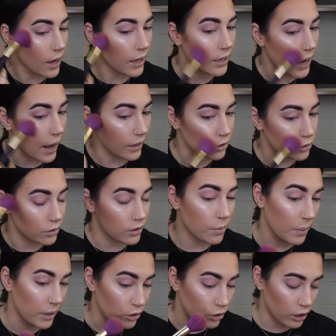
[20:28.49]
in Extra
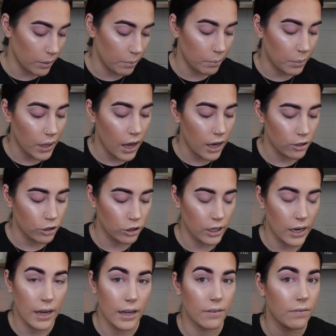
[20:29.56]
Dimension
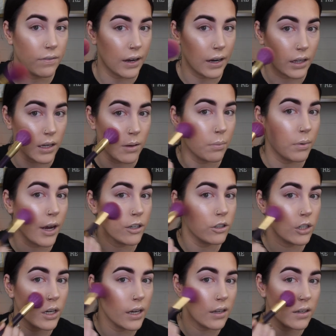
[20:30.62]
blush in Fairly
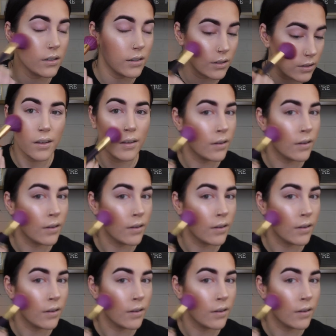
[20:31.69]
Precious.